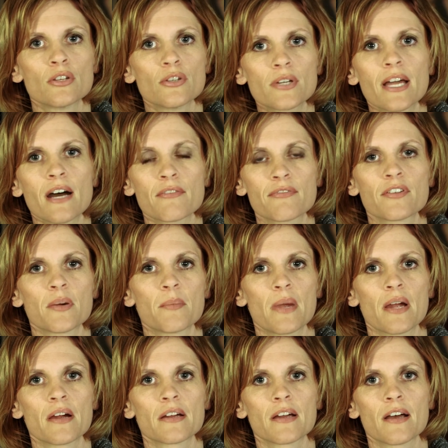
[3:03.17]
Look out for
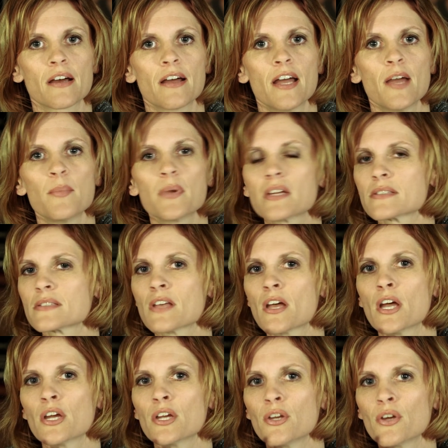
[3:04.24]
America, because
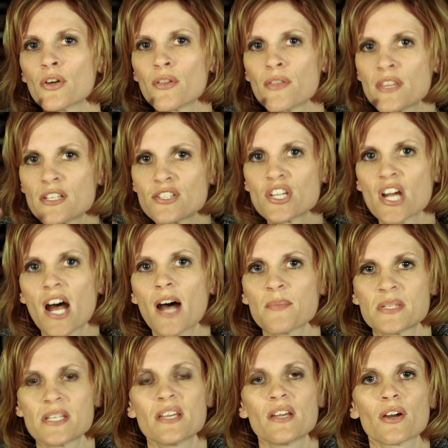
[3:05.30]
the
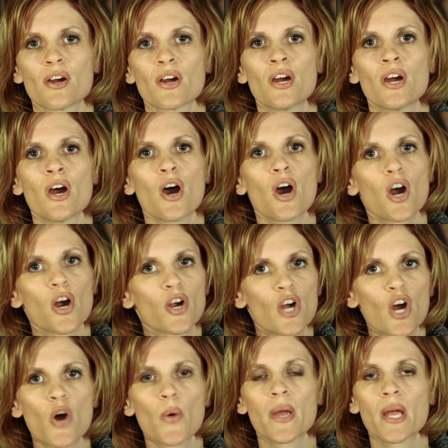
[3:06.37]
jobs here are
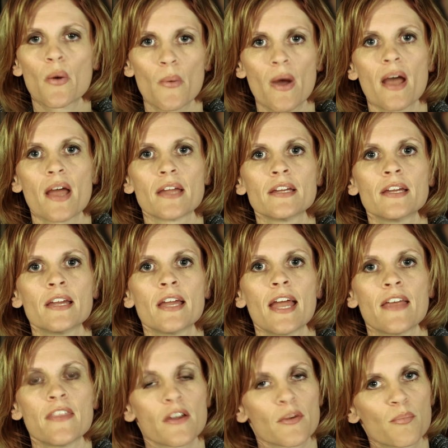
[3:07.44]
going away
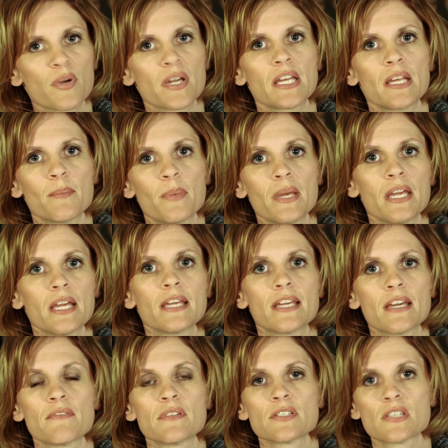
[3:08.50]
and they're being
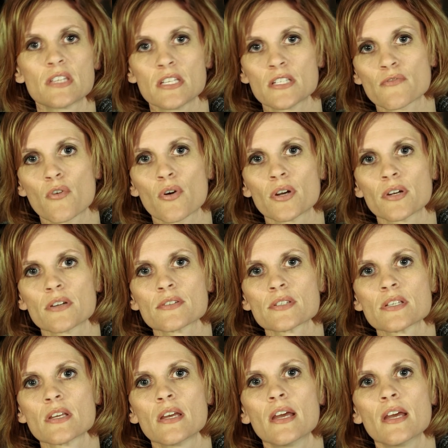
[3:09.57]
given to these foreigners.